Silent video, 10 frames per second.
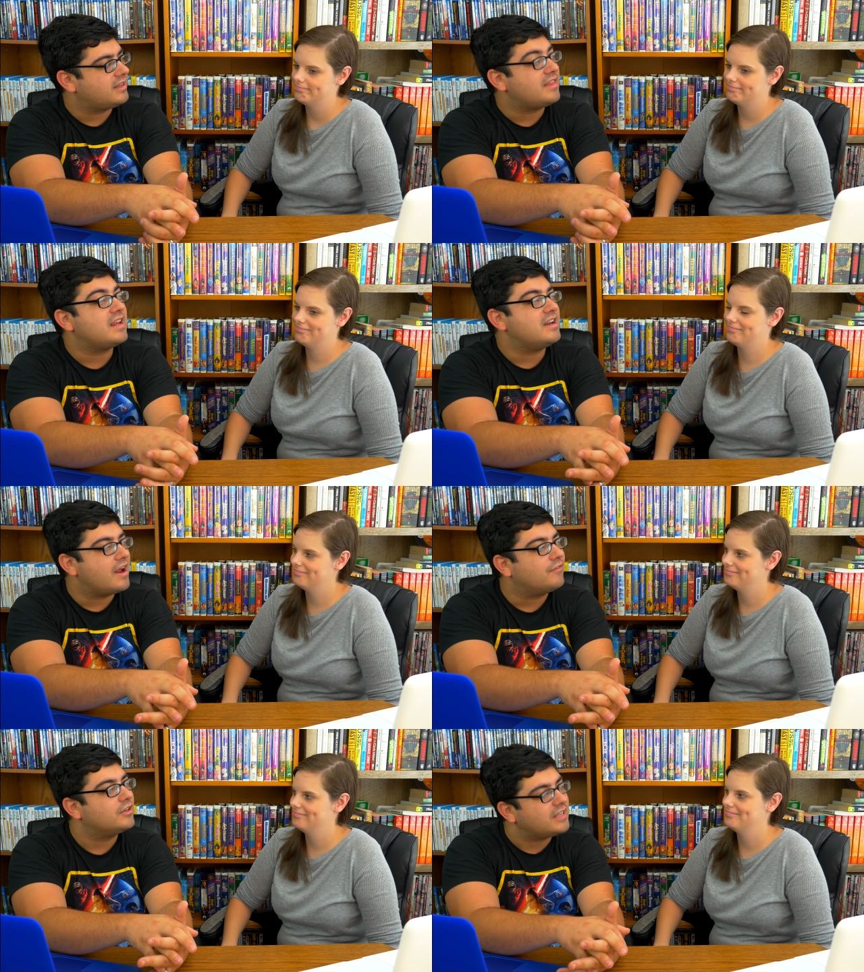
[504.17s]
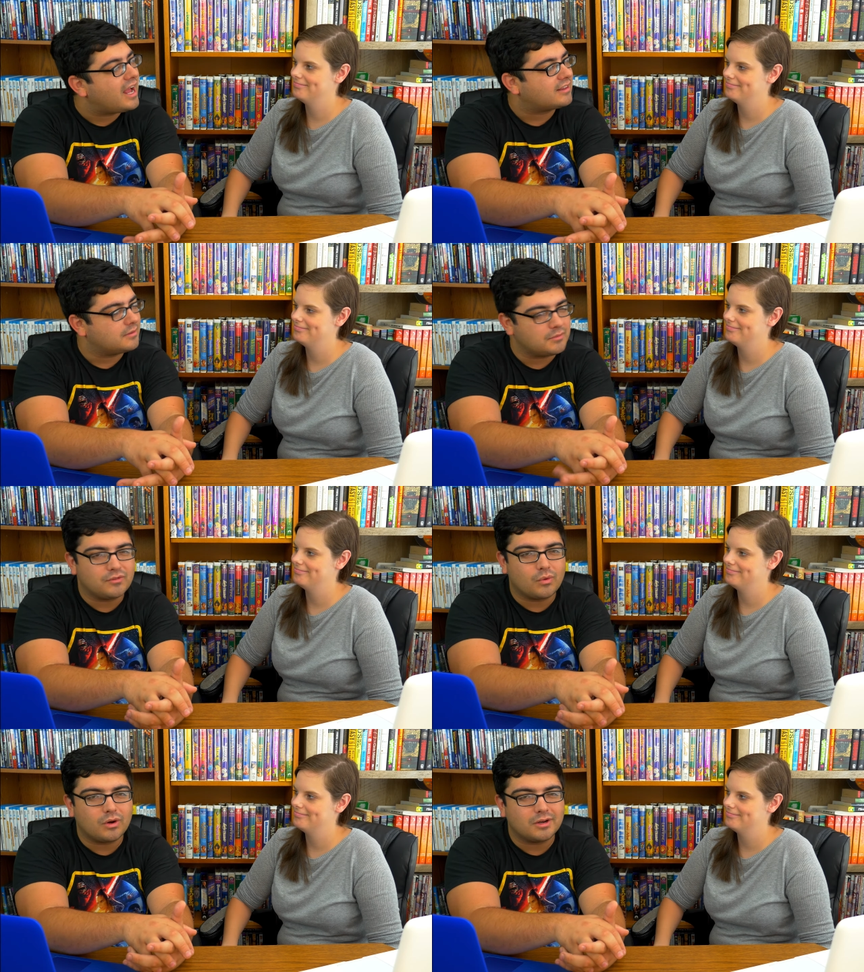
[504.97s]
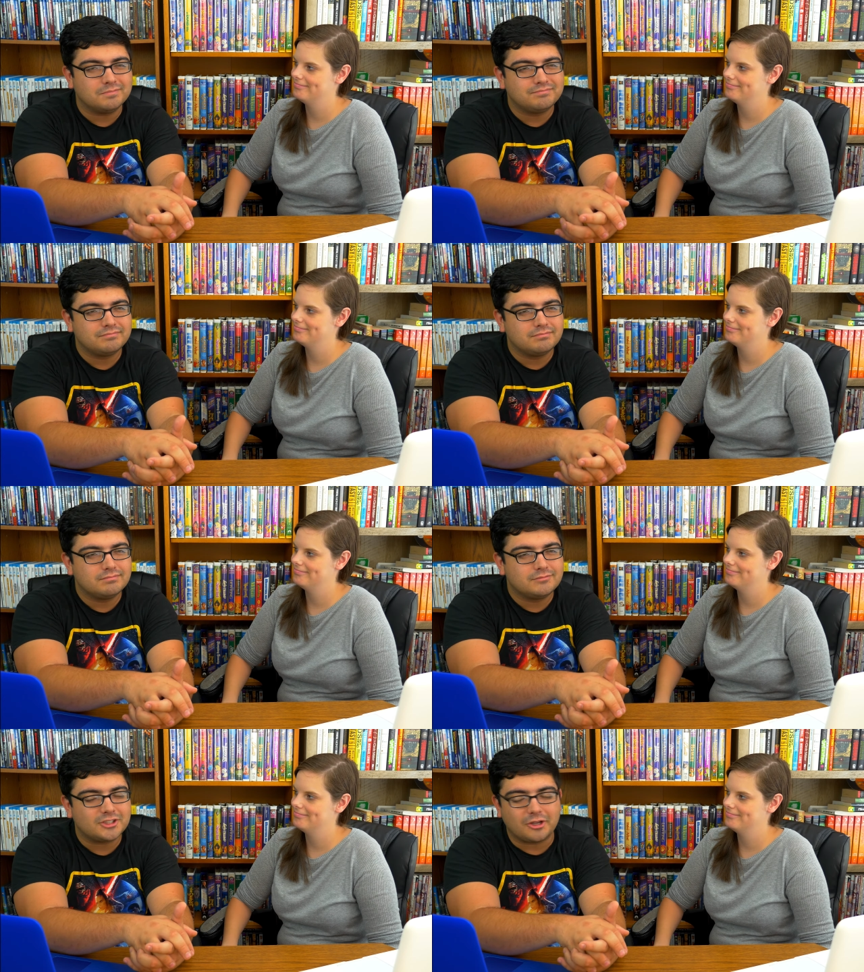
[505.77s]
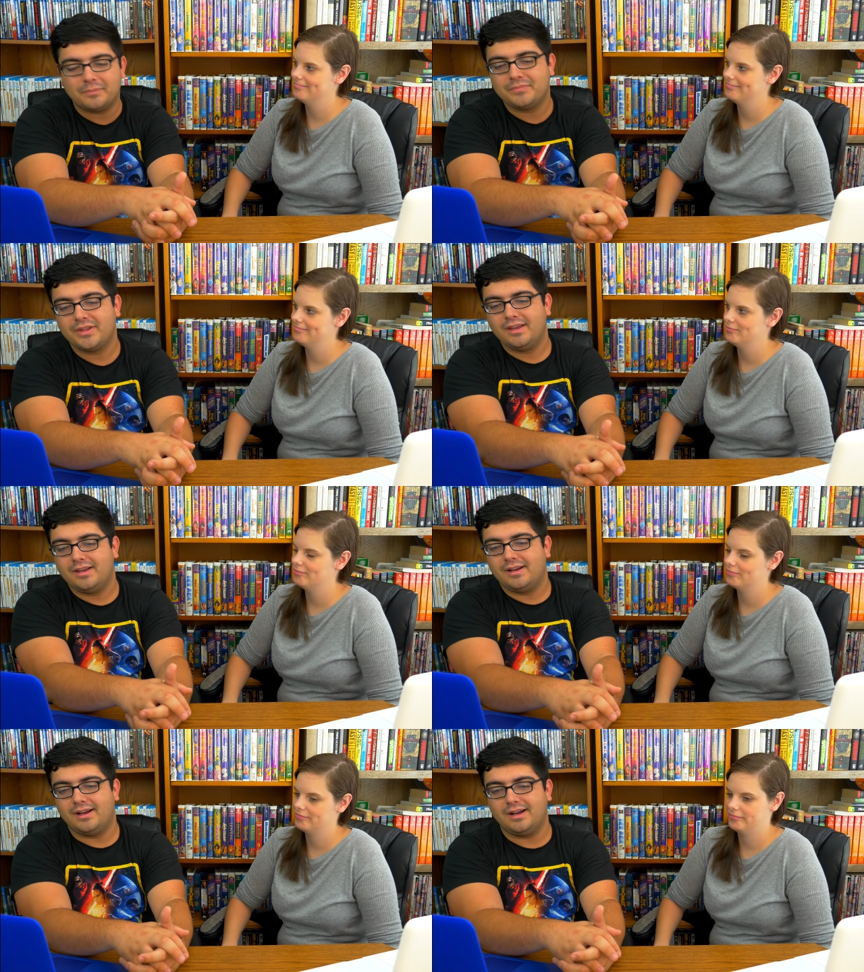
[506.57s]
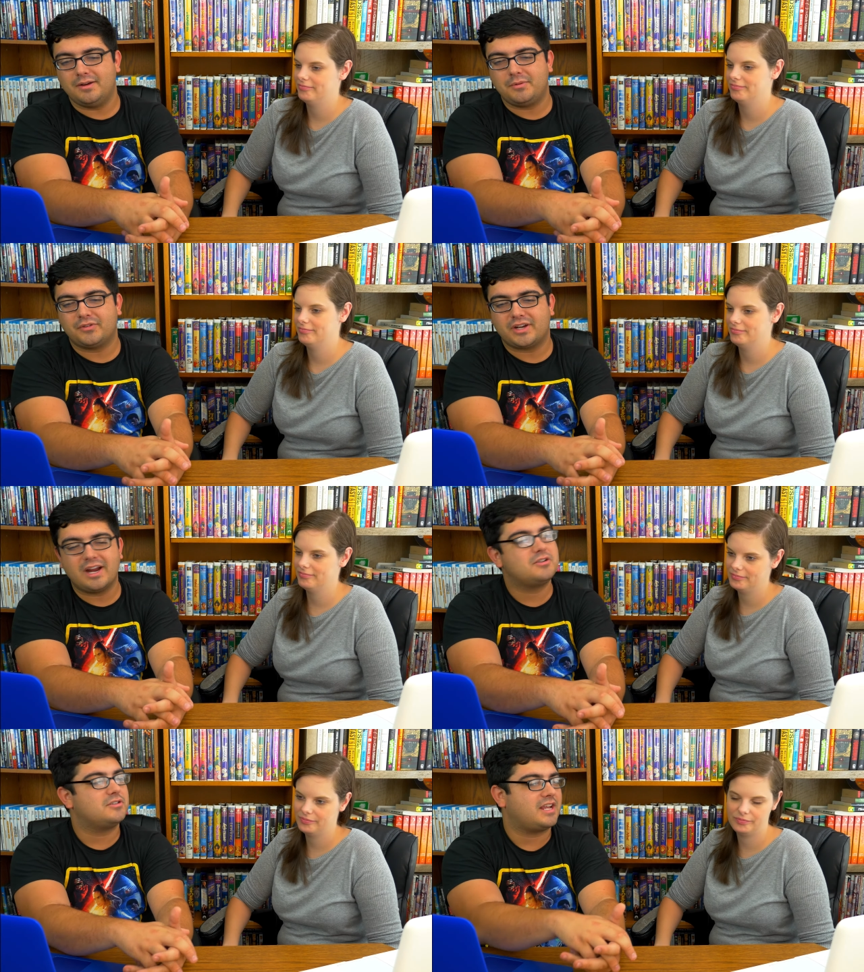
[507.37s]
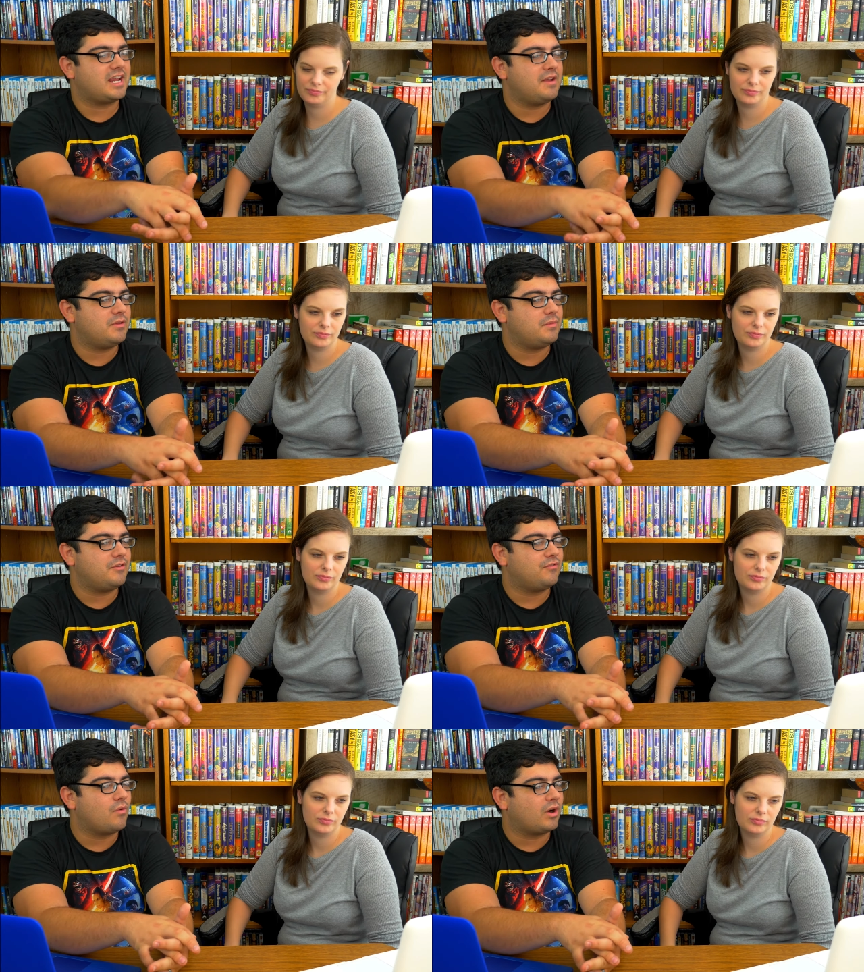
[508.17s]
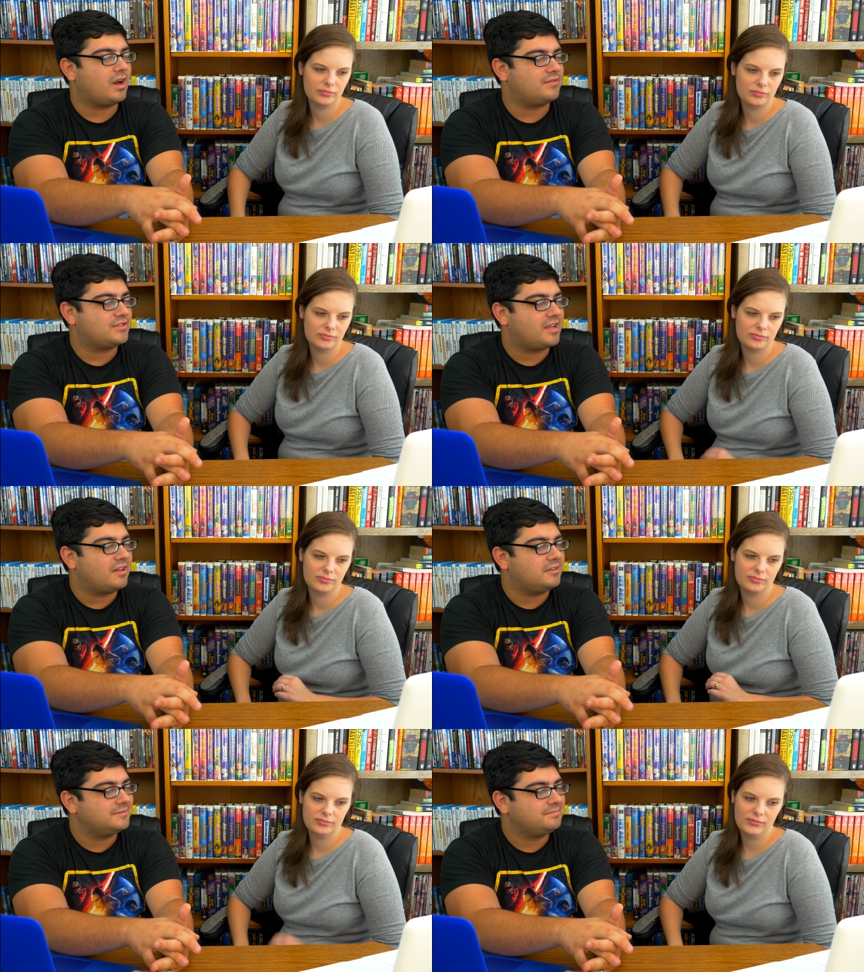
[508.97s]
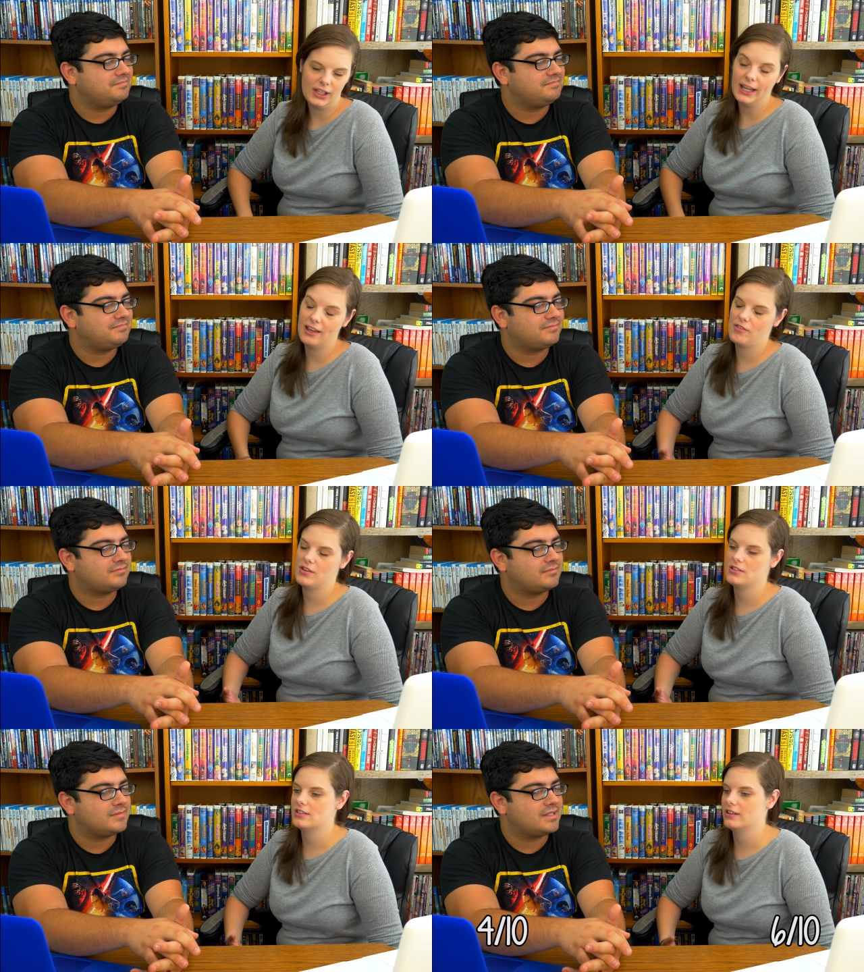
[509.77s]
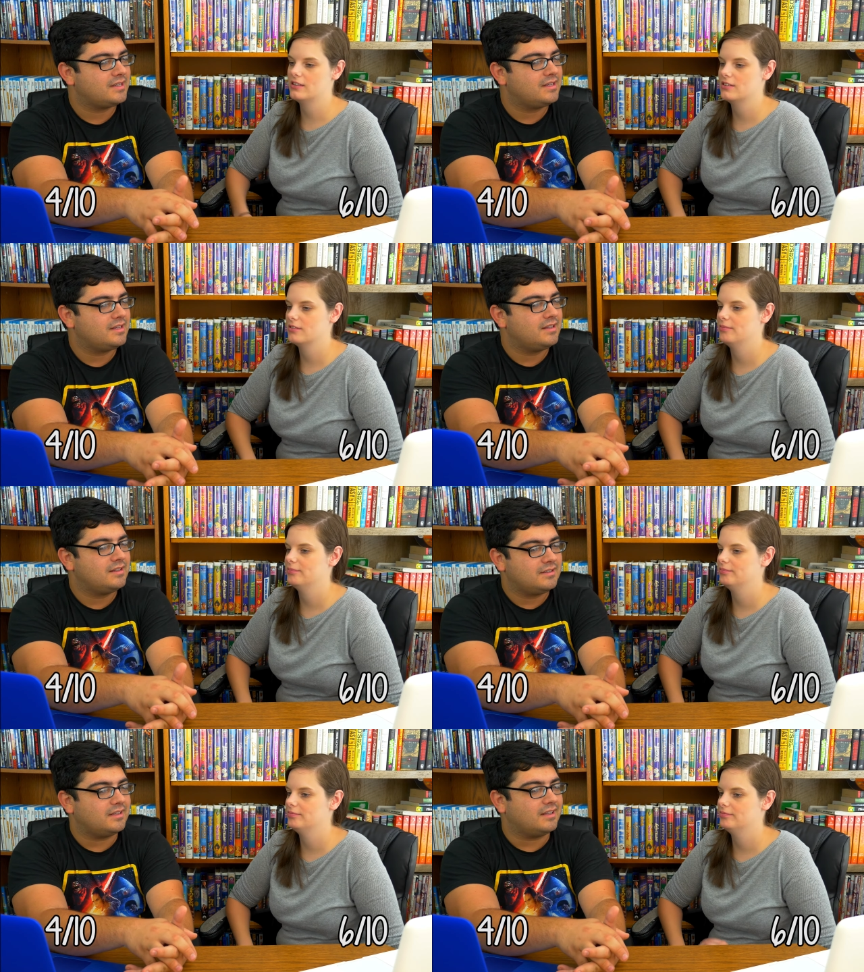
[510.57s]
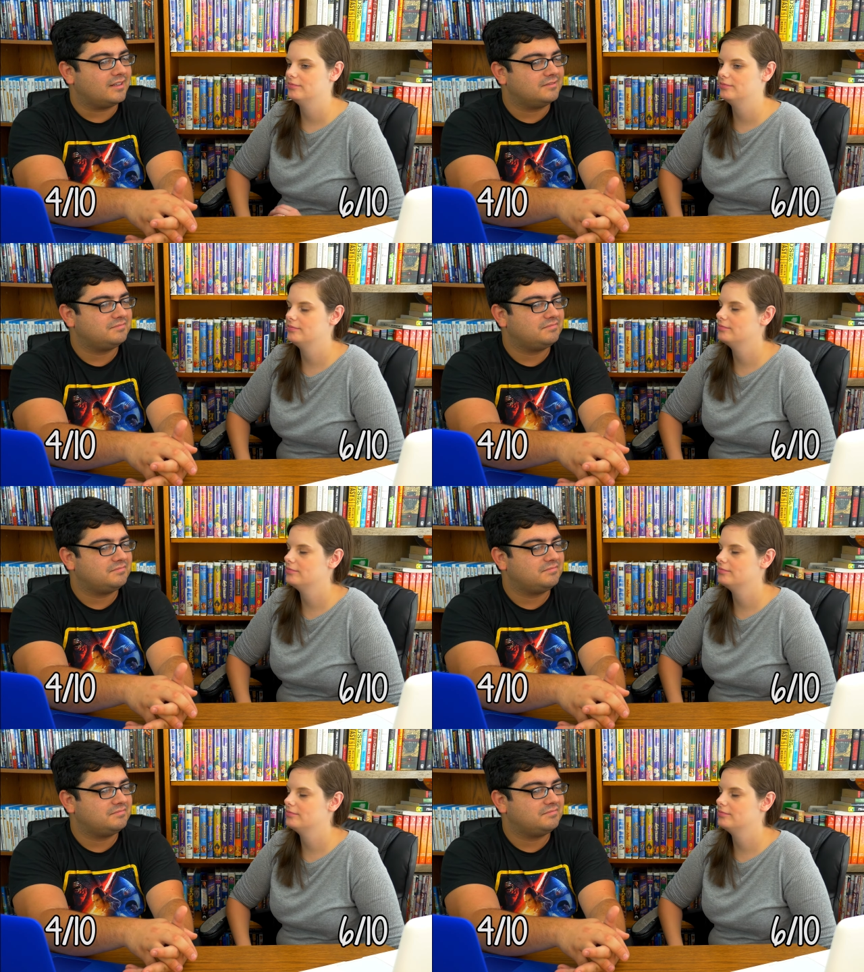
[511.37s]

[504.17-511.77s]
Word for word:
Speaker 1: and that they had never attacked them before. So, uh, but for characters, I gave them a four out of ten. I
Speaker 2: gave it a six.
Speaker 1: Yeah,